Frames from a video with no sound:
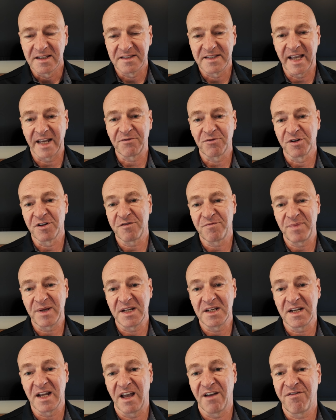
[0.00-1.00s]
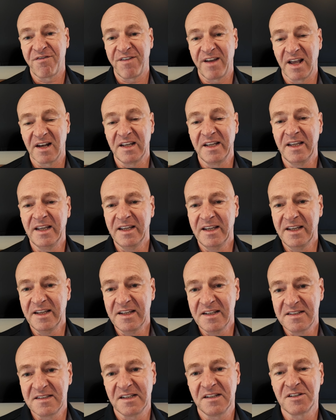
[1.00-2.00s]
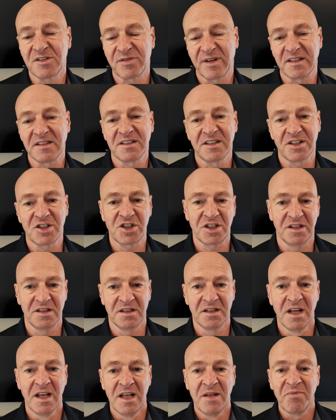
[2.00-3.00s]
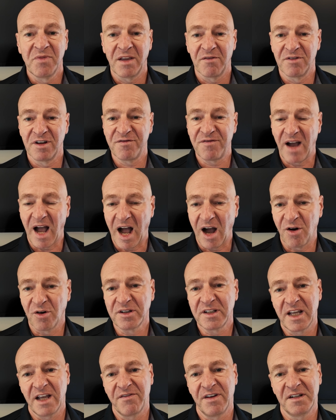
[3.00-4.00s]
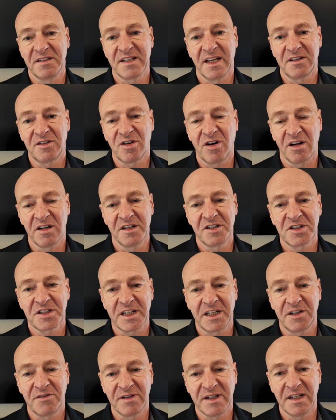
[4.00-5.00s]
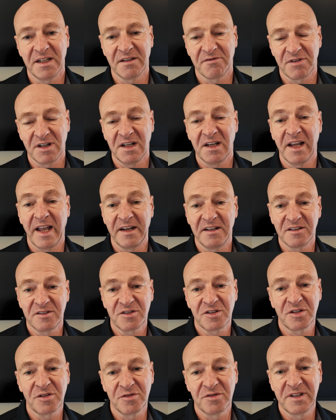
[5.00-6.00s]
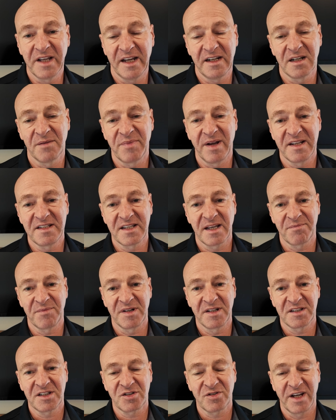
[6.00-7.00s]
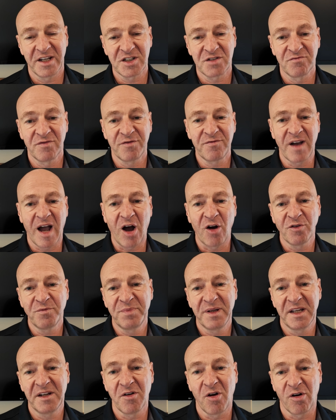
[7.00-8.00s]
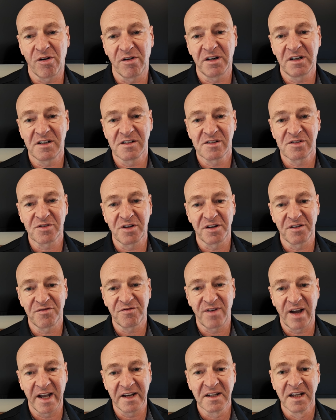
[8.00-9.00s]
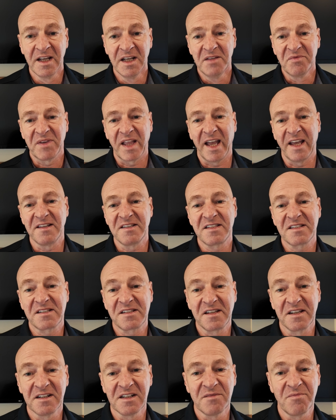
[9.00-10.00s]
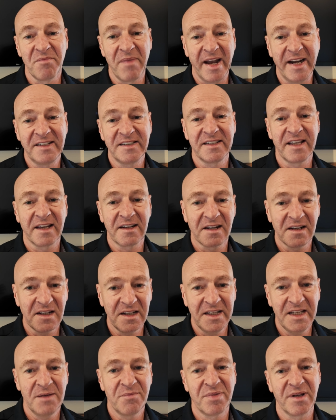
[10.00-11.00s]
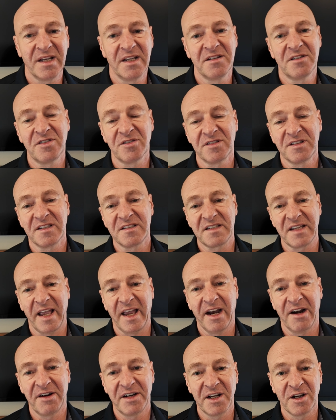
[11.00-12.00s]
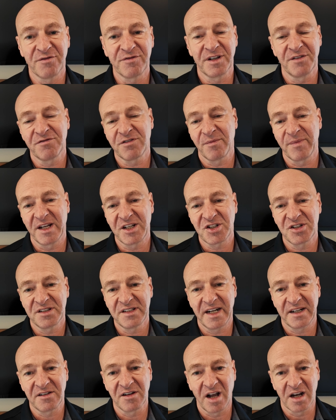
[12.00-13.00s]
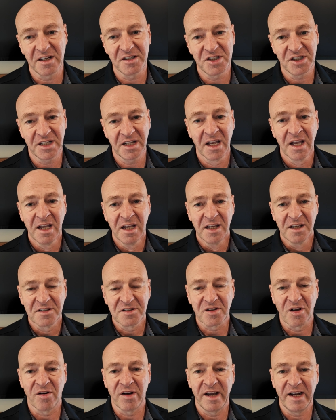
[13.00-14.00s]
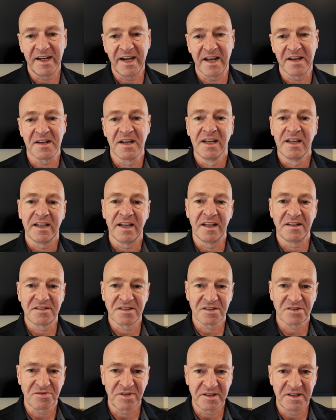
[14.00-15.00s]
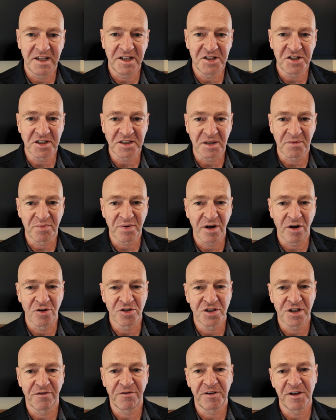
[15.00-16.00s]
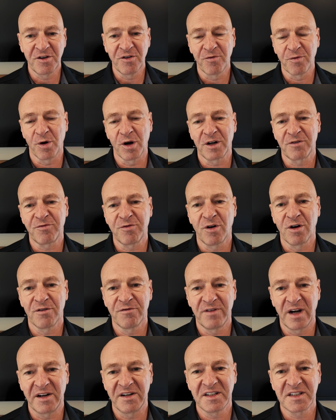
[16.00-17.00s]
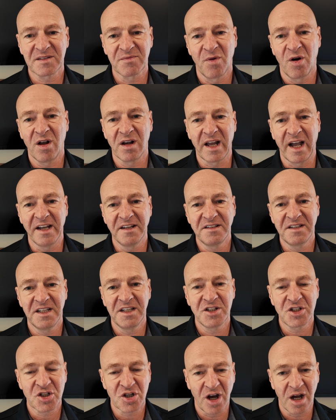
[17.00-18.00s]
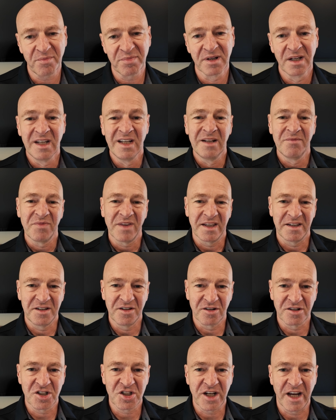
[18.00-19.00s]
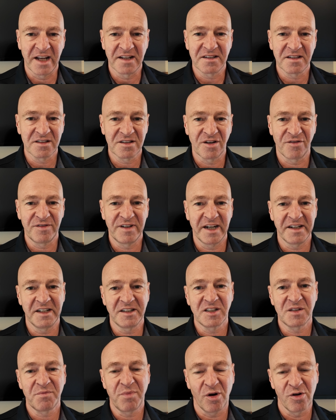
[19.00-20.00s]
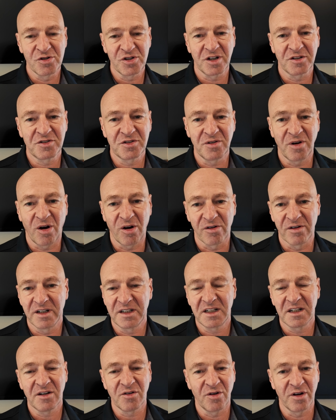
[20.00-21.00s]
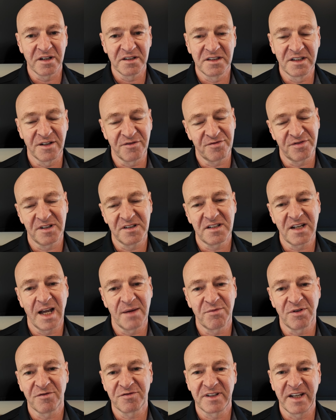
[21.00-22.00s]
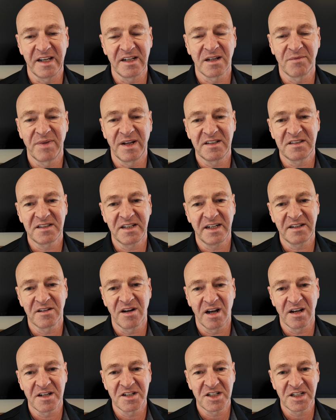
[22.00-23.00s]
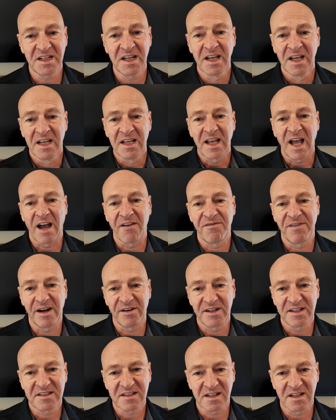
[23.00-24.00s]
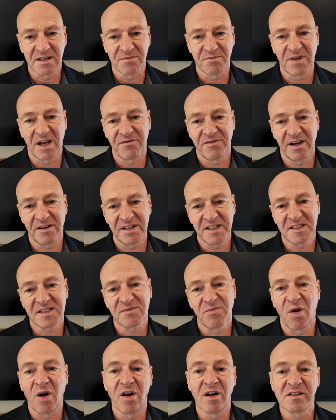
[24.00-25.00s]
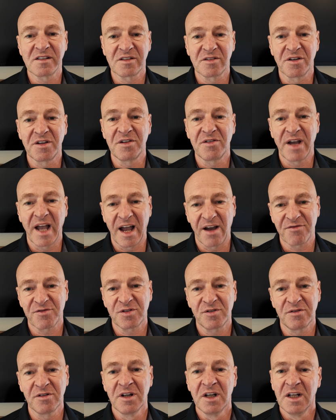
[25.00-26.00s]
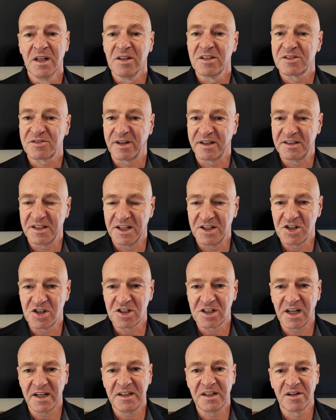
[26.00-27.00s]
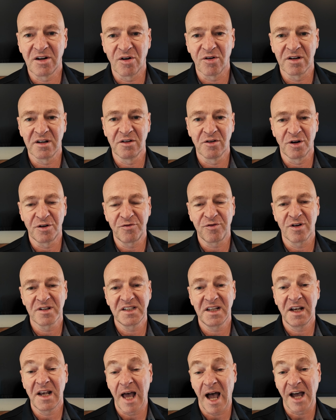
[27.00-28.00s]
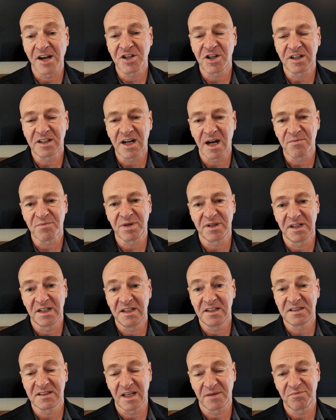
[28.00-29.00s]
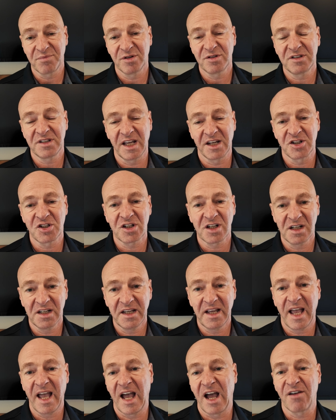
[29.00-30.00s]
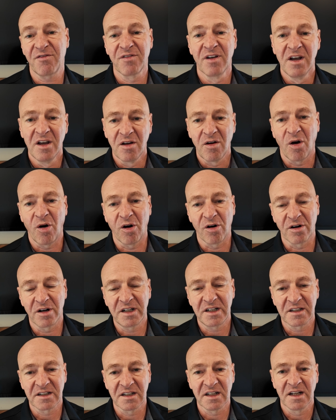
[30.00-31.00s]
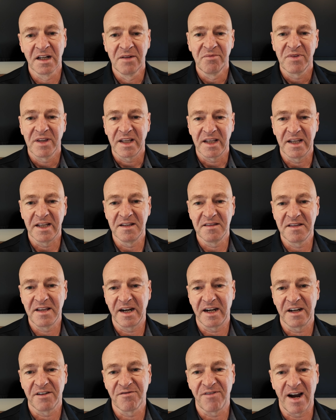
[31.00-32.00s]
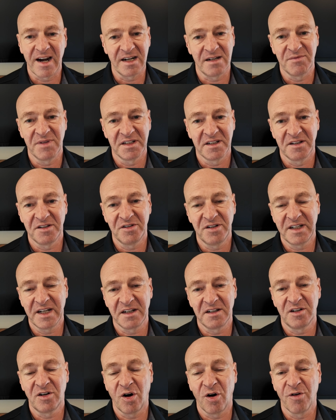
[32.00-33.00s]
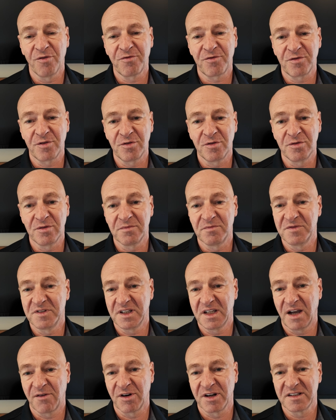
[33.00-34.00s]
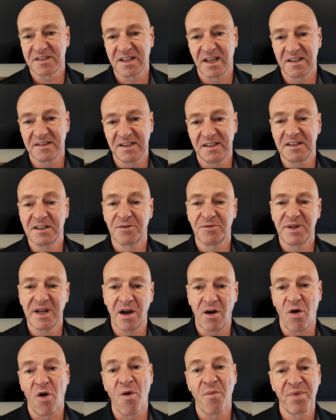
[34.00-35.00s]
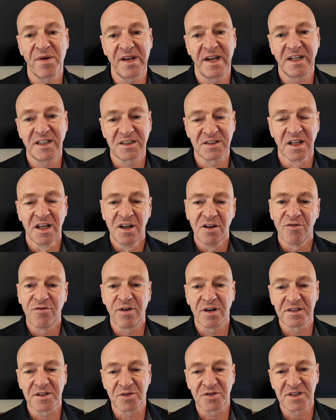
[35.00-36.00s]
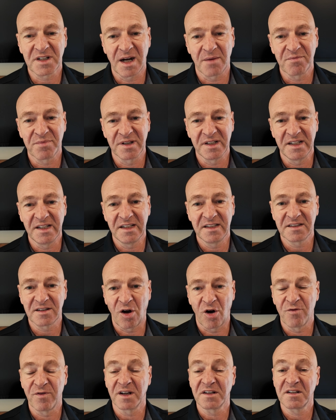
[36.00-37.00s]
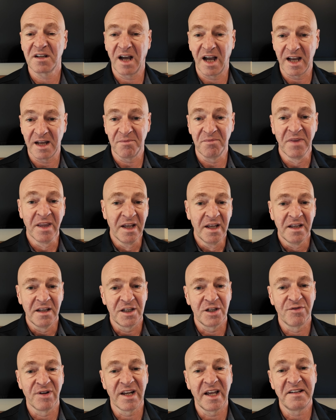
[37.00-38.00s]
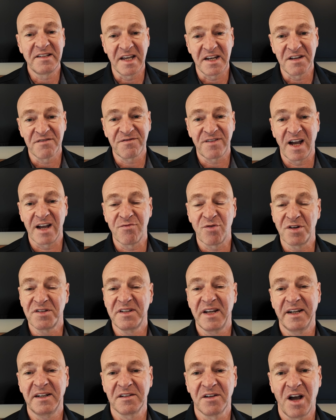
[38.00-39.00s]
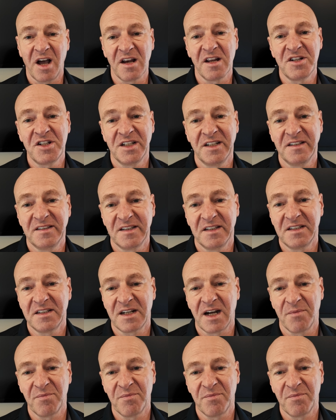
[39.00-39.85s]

that would have been a fairly easy transition without having that college degree related to database administration, without being Oracle certified, and still make that leap into this area of information technology. So again, it's a strategic approach. If you work for a very small IT shop, your chances of getting exposure to Oracle or a different type of database technology are very slim, are very small. So you have to strategically go and look for the larger companies that potentially have Oracle in their environment, and you can go through the, I want to say, the career openings for those companies over time. You will identify what technologies these